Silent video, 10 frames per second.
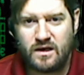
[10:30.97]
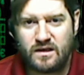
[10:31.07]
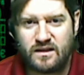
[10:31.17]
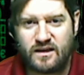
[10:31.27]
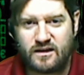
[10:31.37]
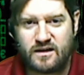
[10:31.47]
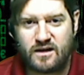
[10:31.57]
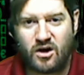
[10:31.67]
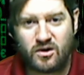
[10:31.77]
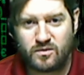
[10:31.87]
They
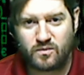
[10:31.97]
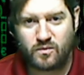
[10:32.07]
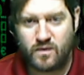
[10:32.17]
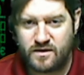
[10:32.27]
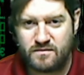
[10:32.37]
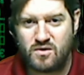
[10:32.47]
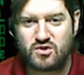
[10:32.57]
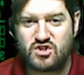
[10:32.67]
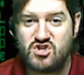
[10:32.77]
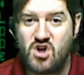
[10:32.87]
are one of the
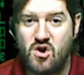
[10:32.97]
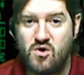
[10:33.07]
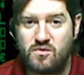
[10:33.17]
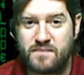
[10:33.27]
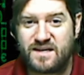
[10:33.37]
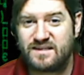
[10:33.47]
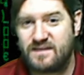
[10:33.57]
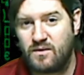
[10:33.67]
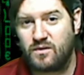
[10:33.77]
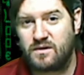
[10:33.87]
most known because they were